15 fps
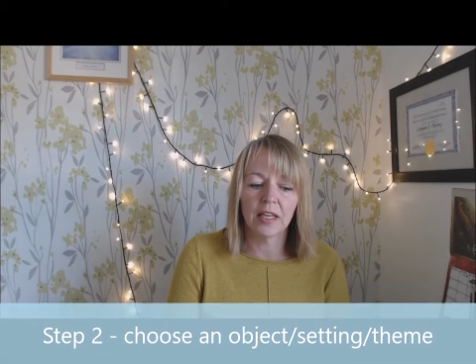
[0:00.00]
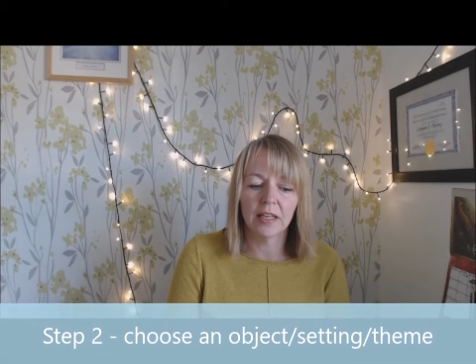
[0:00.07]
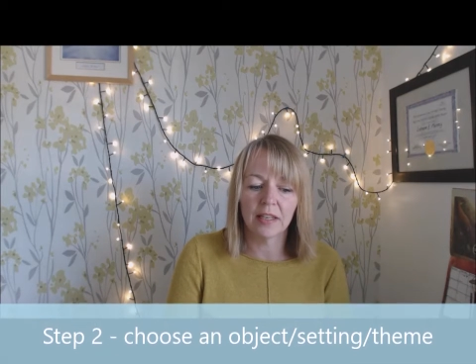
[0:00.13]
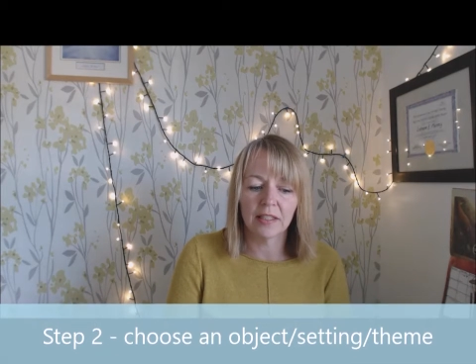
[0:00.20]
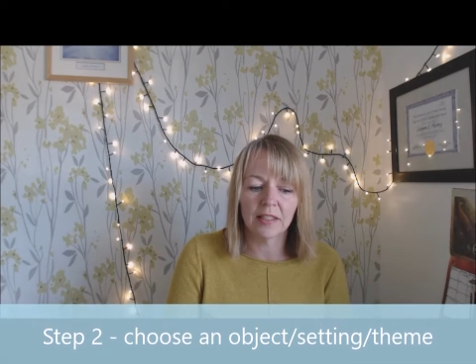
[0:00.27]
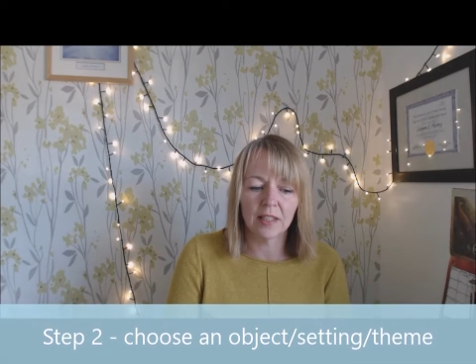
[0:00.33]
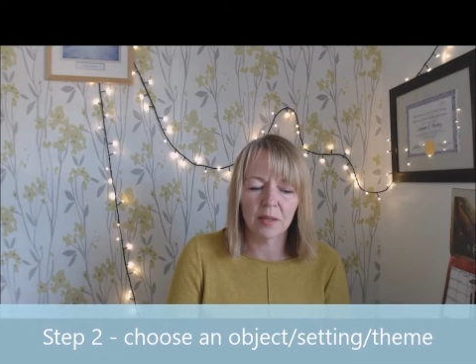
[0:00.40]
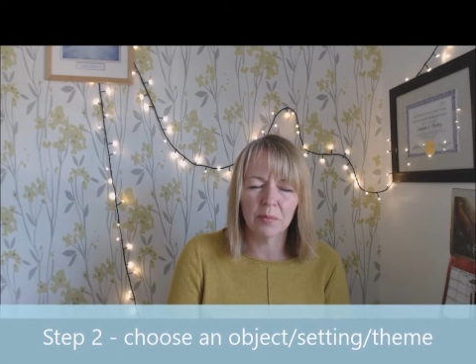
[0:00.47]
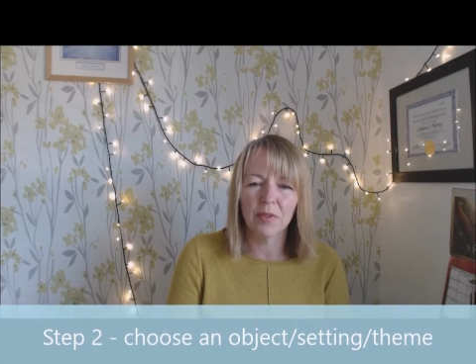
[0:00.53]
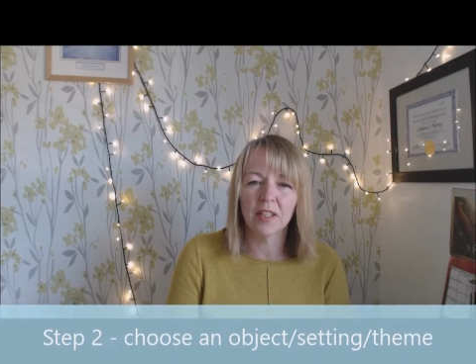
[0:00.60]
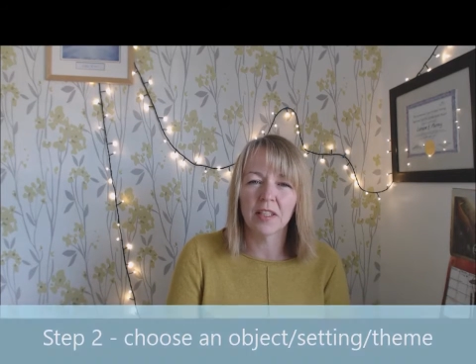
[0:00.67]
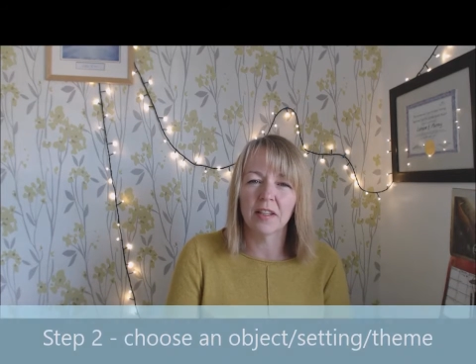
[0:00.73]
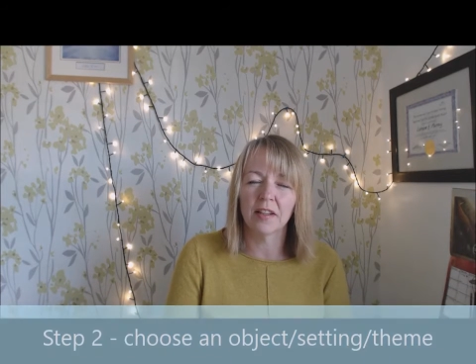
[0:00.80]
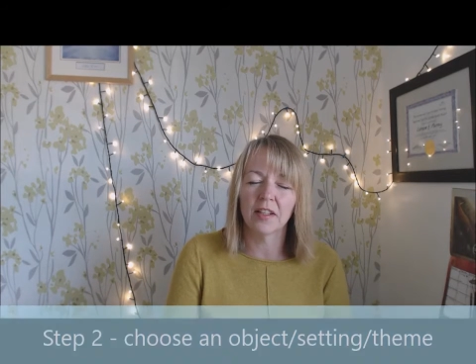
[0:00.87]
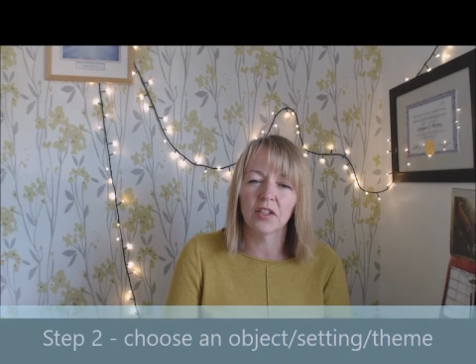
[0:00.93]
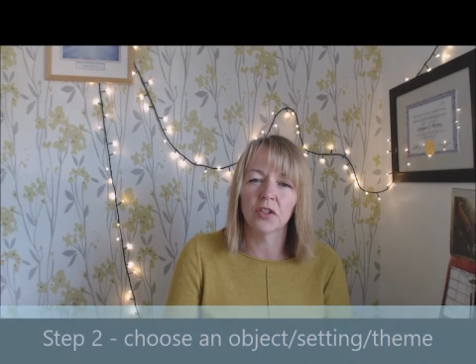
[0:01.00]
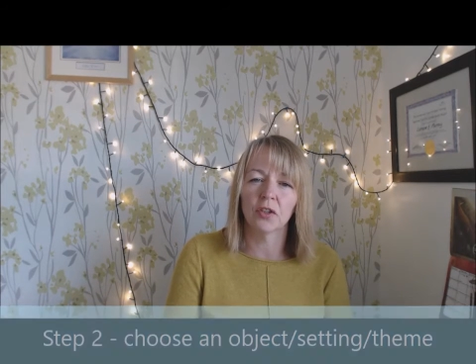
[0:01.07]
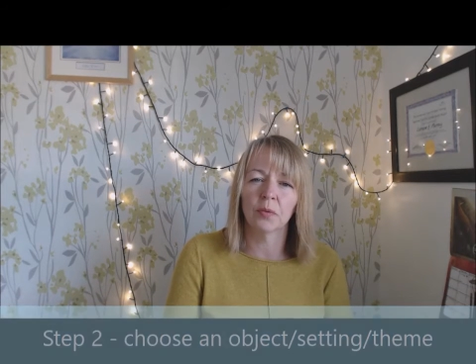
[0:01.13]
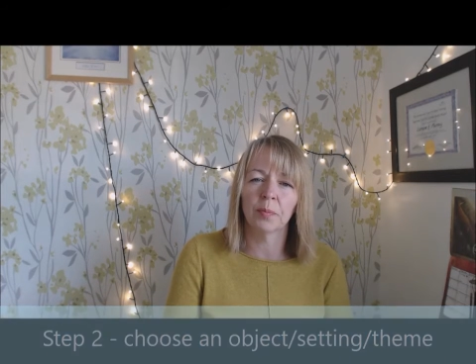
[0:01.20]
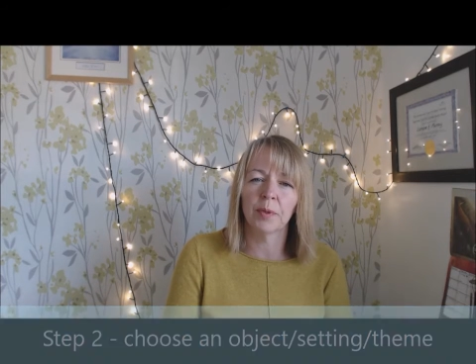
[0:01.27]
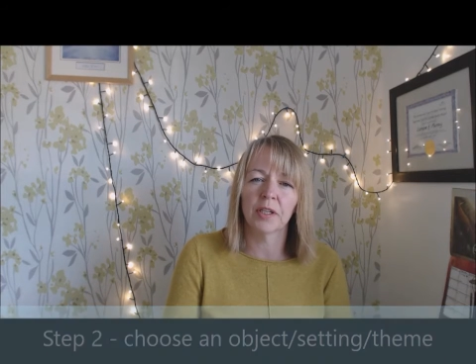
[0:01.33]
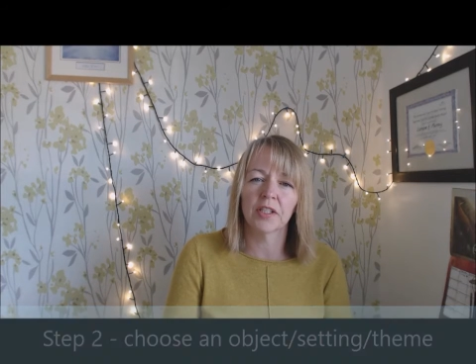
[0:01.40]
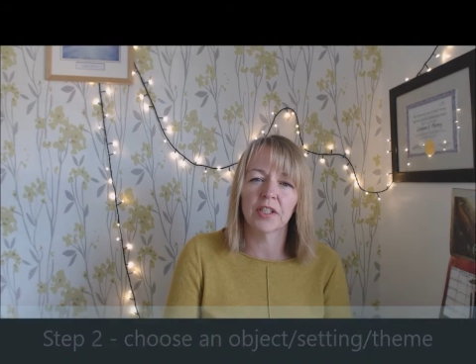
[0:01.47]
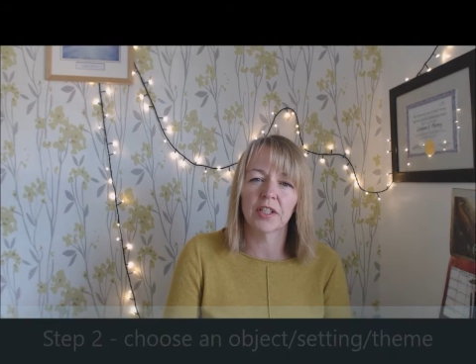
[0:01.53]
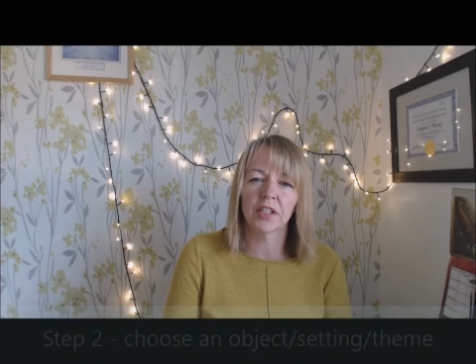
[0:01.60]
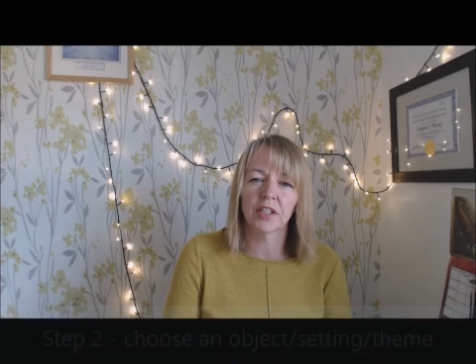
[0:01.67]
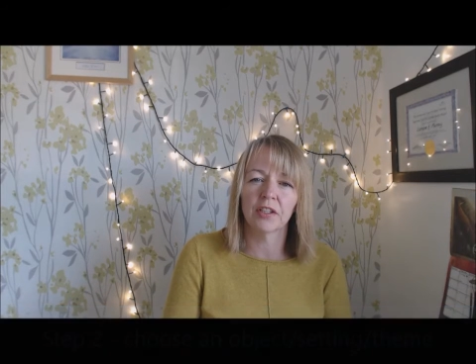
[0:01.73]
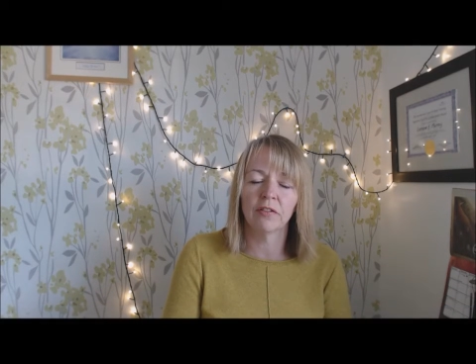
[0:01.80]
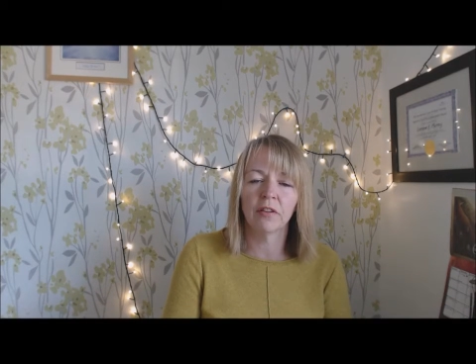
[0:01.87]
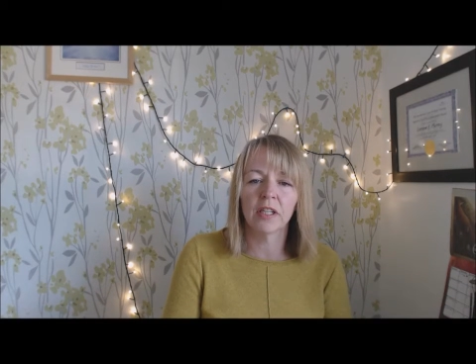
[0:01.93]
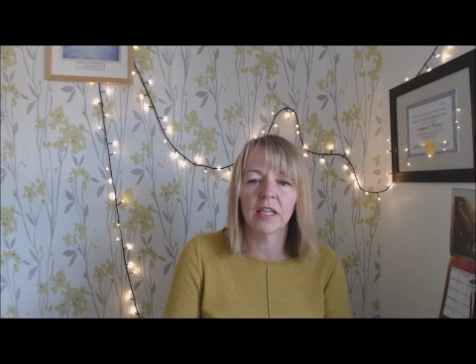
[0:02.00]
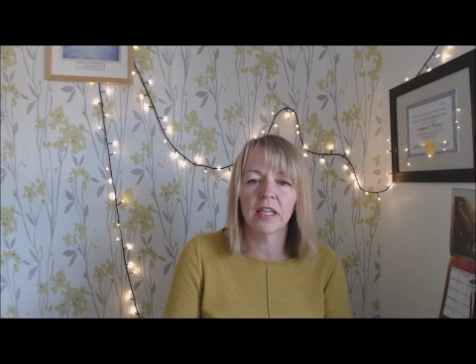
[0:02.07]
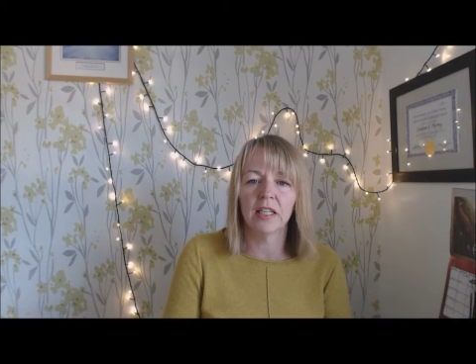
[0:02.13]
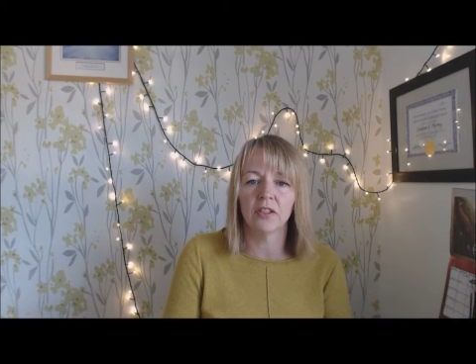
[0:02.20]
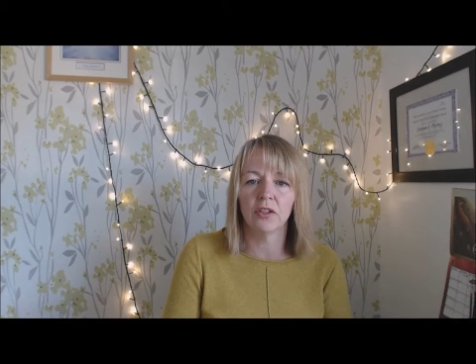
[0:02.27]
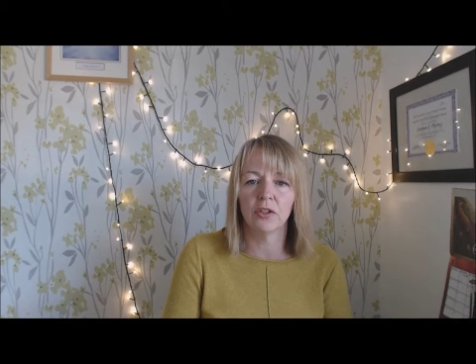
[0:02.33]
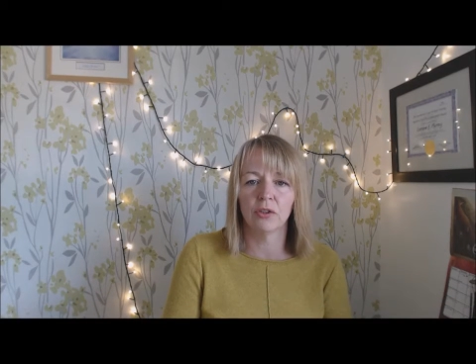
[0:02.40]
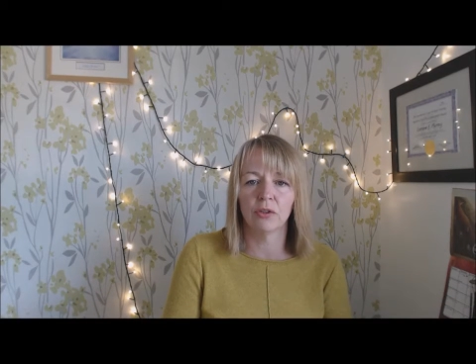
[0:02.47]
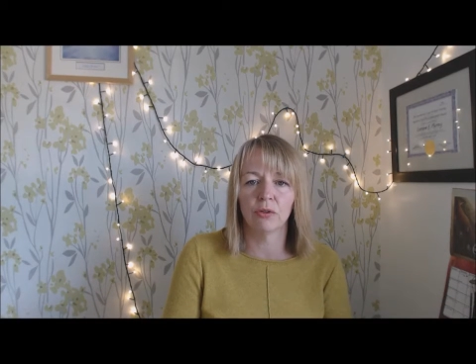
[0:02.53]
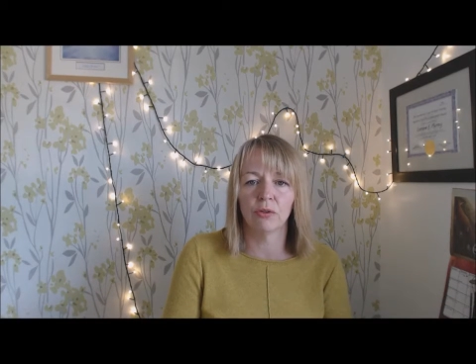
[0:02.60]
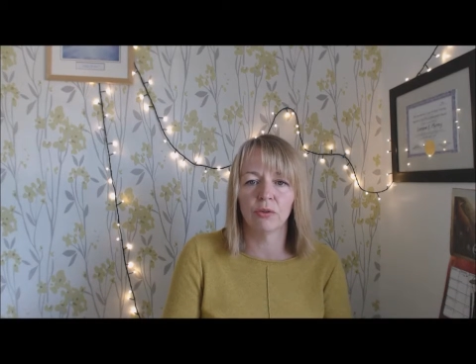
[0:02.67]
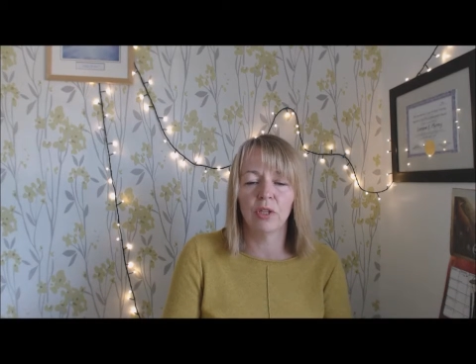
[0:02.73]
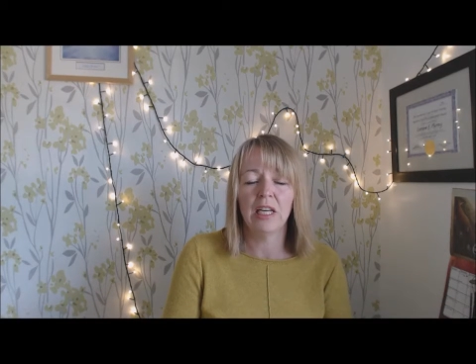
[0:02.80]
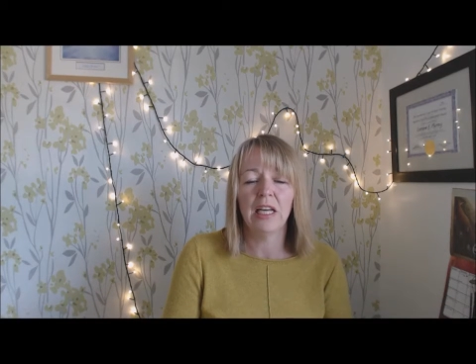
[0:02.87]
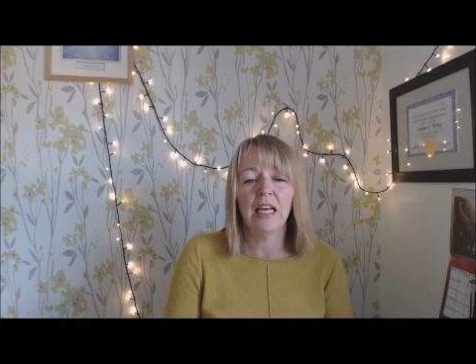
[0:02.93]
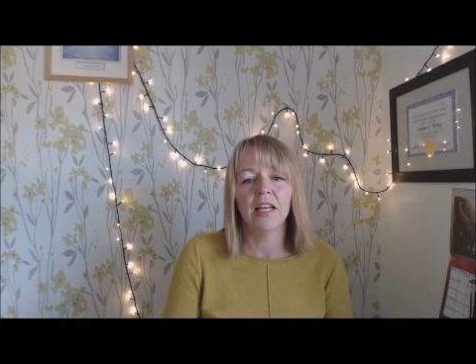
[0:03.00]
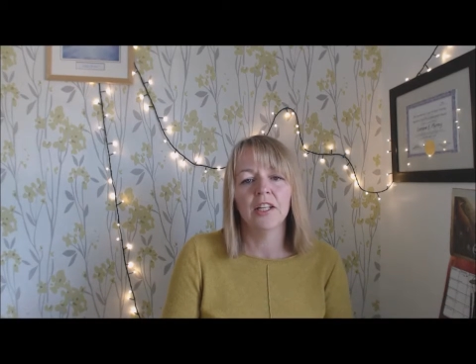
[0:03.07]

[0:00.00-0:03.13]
it's something that this young person can relate to.